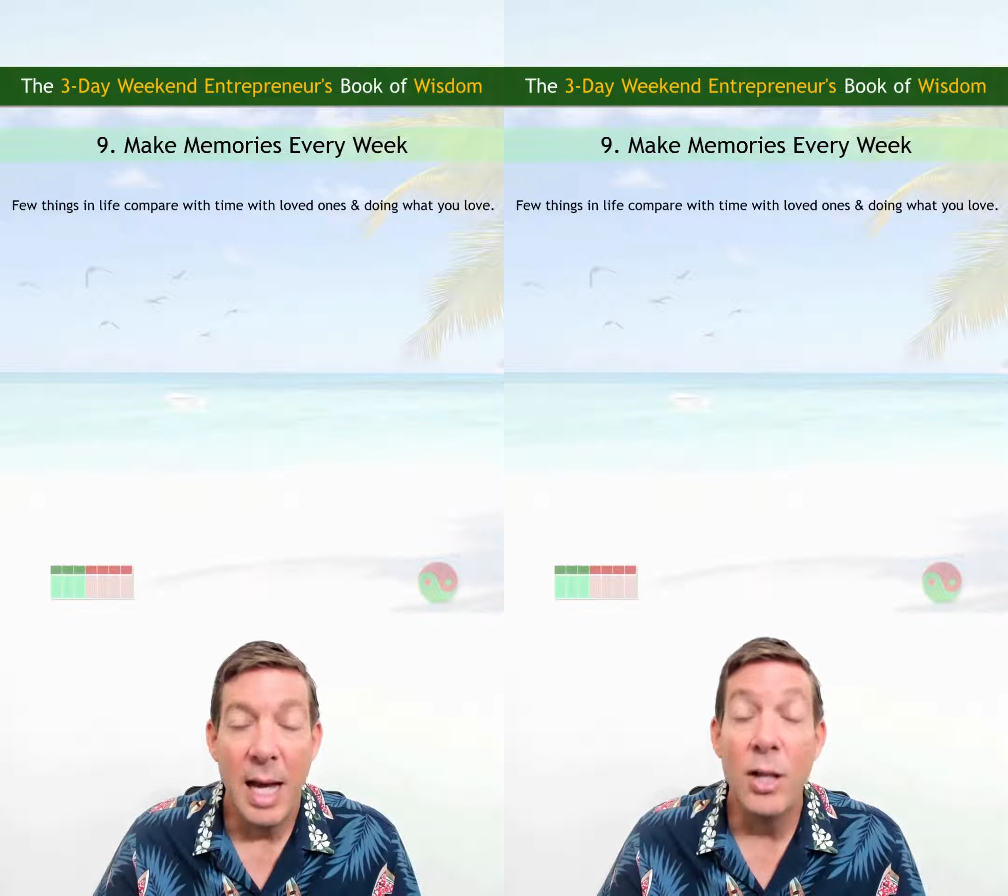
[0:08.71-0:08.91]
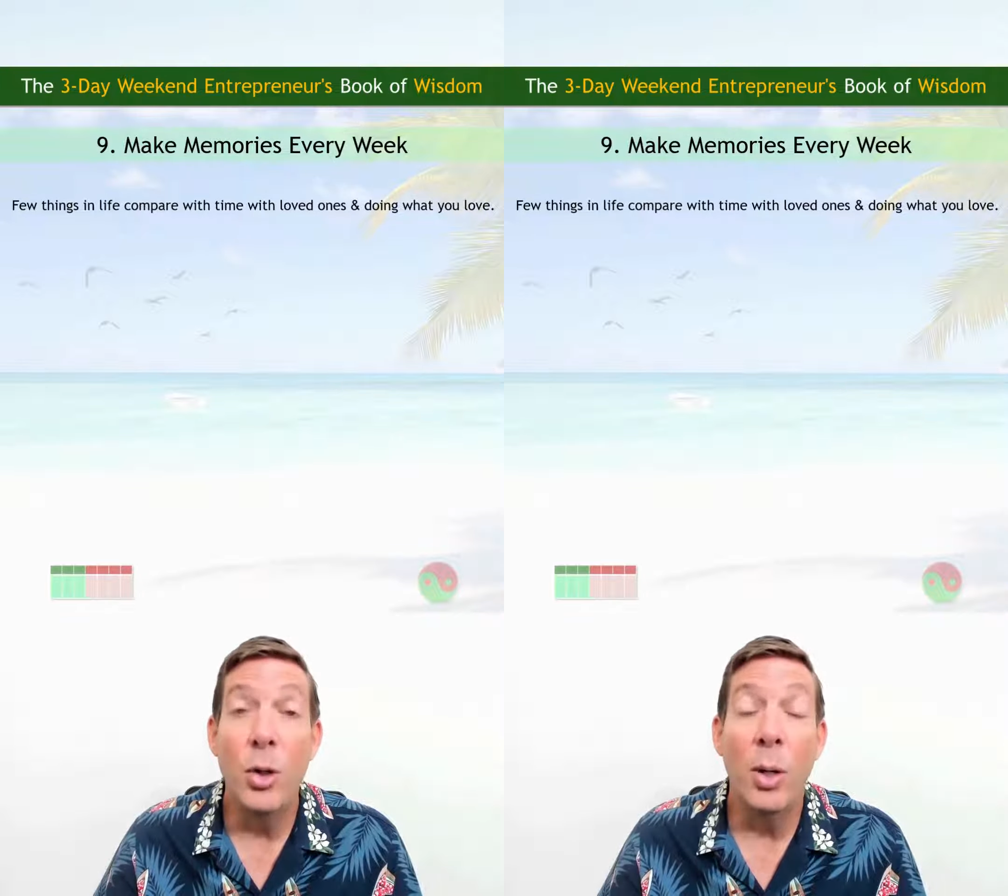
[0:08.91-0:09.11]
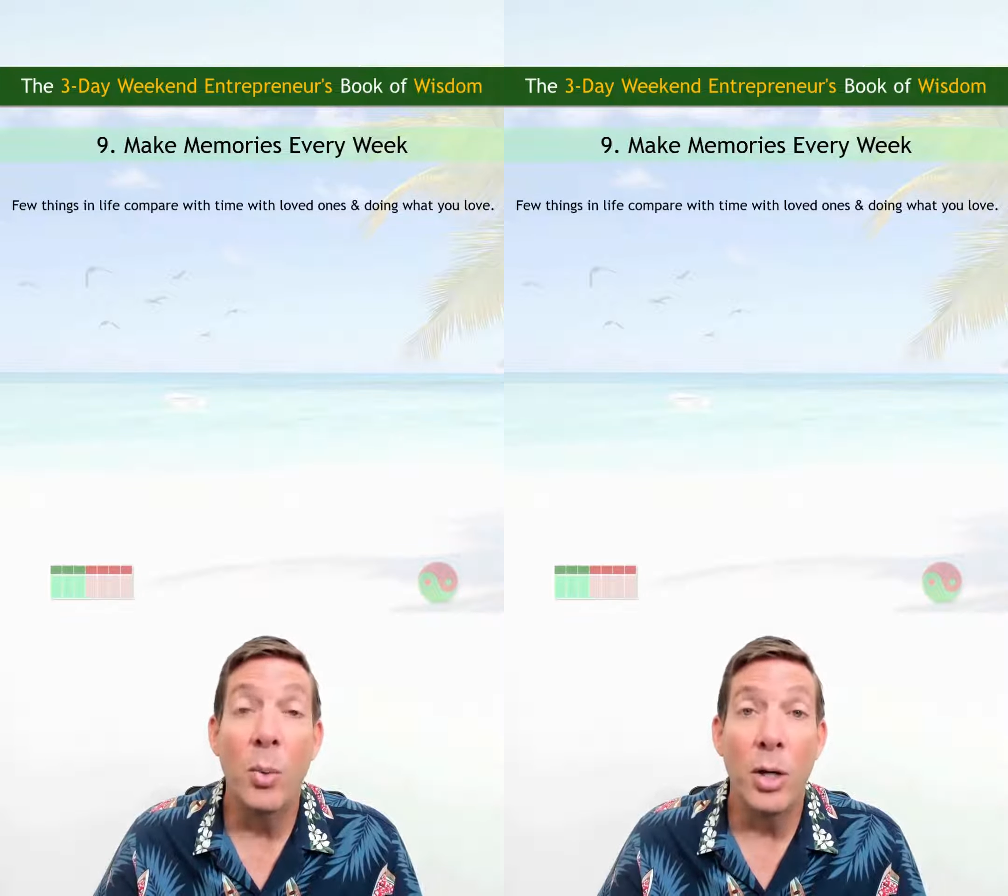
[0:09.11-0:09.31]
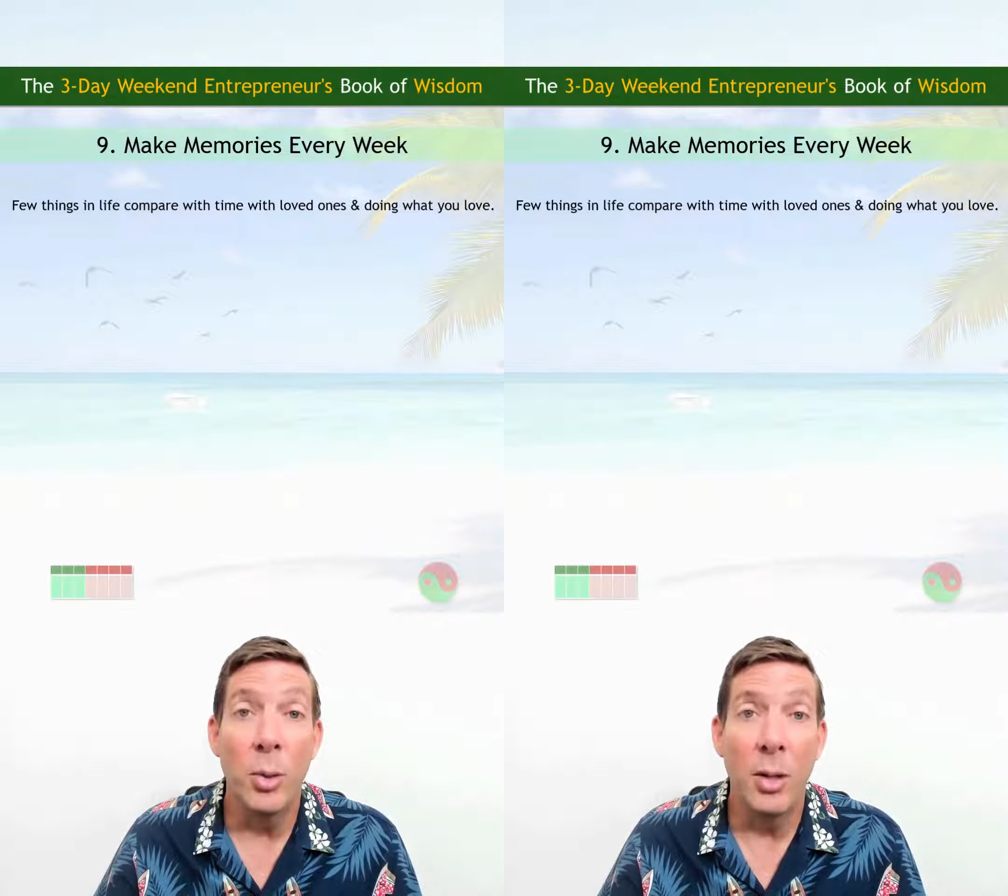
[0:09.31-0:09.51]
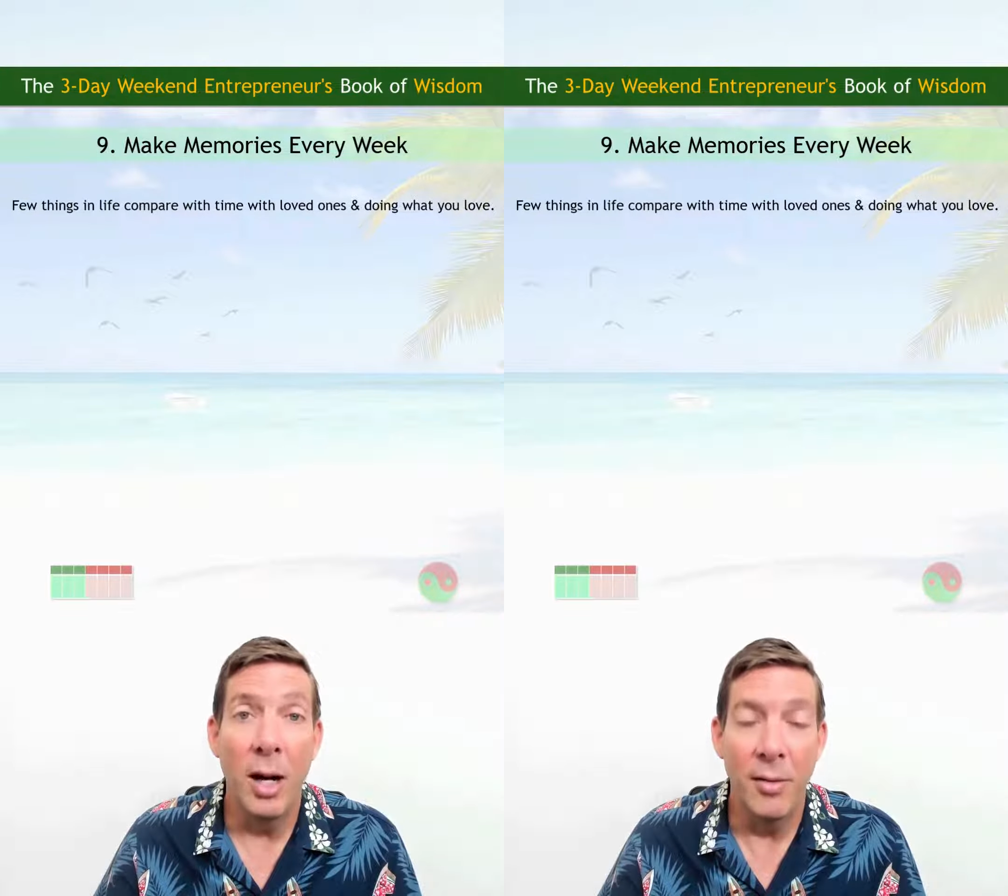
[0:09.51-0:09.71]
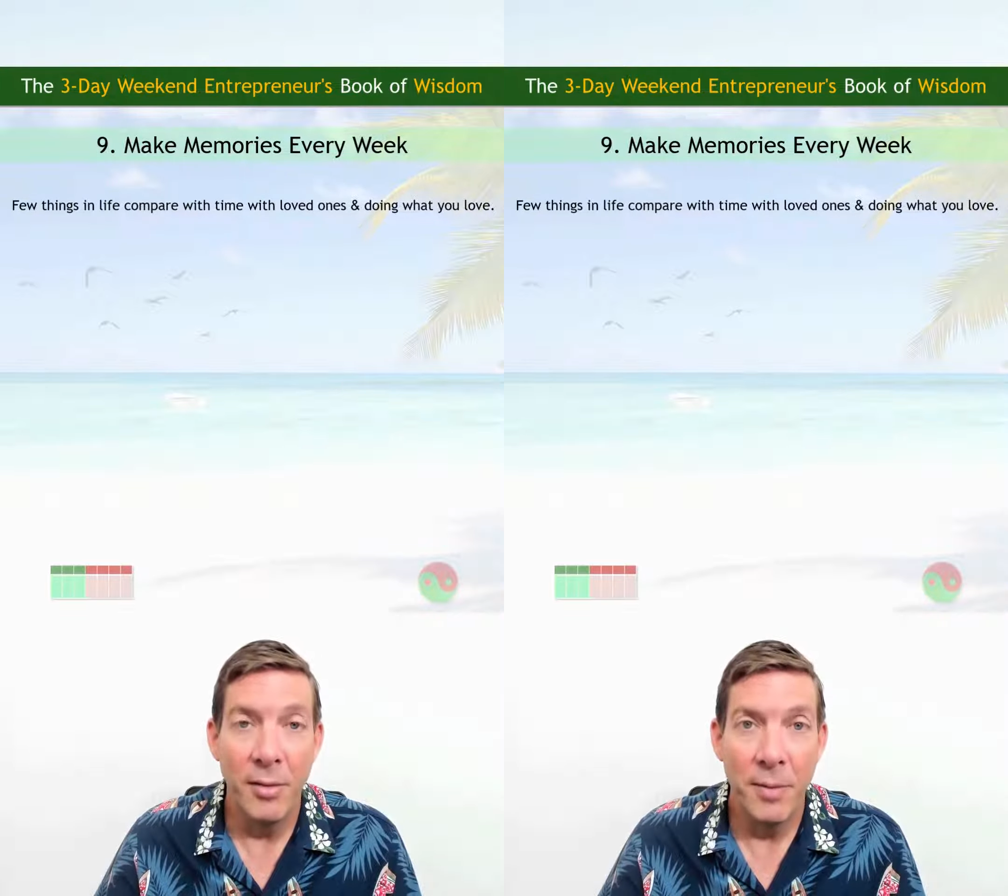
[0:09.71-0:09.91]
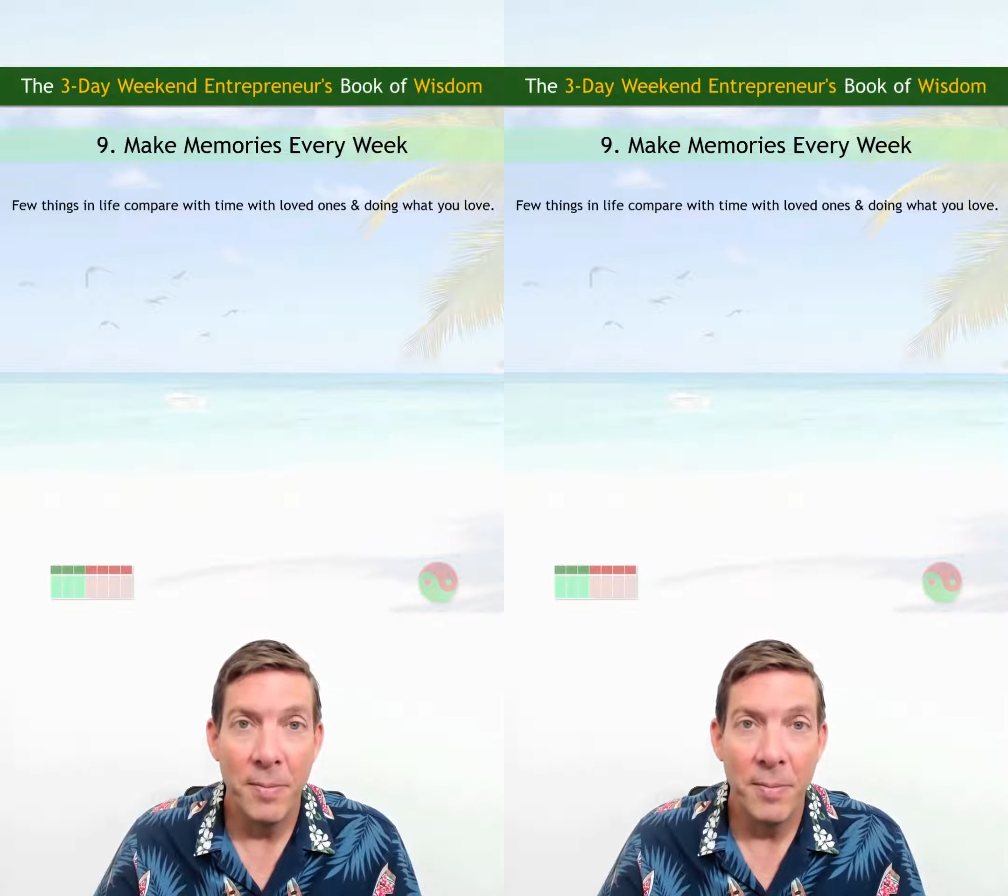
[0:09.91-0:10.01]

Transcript: and doing what you love.